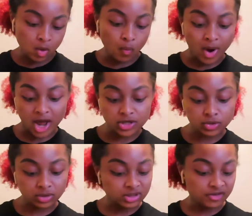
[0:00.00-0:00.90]
why
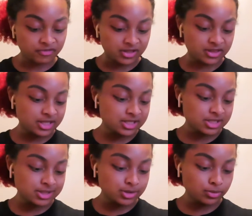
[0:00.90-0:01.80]
you'll love it. This
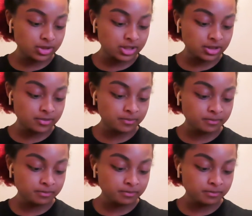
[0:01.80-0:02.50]
silky